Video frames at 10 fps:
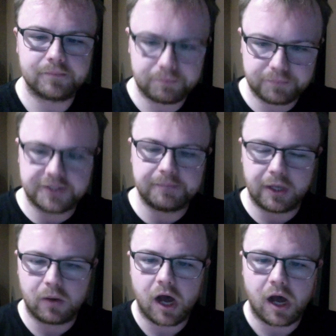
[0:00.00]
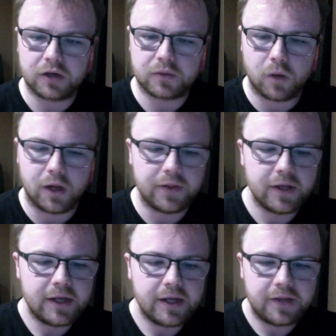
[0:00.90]
symbiote arc one,
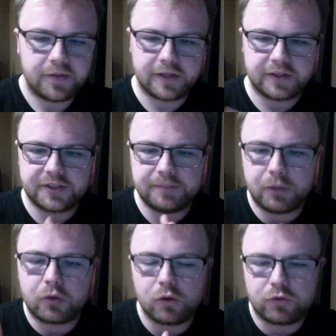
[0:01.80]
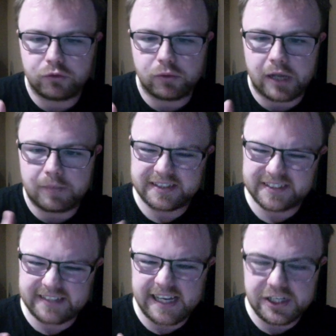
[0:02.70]
that the symbiote goes through a couple of
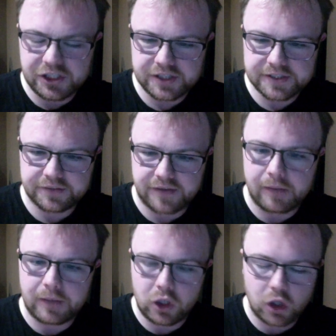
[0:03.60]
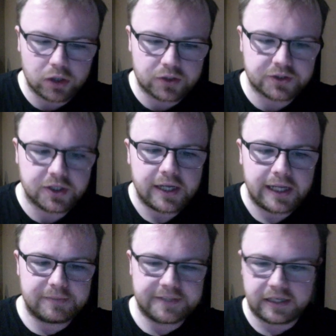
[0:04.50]
stages of how it looks.
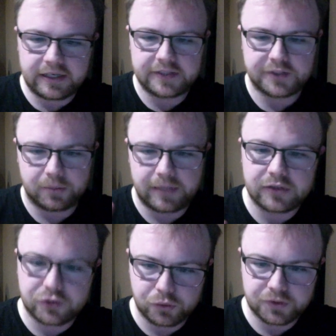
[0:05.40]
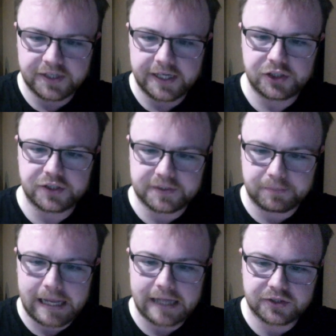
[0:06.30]
In particular in Insomniac, 2 stages. The
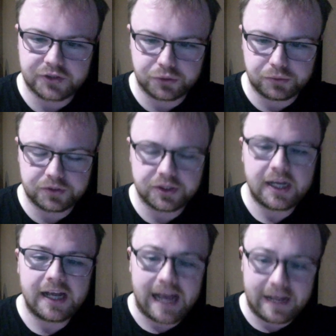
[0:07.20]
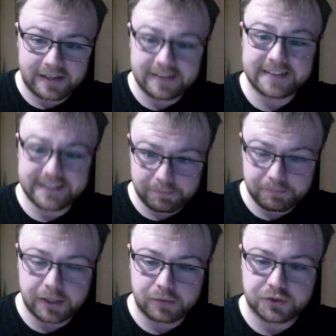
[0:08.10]
black suit and then the
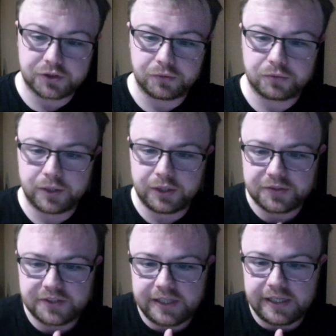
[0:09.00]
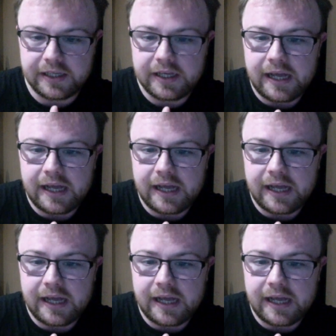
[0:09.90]
symbiote suit, where you see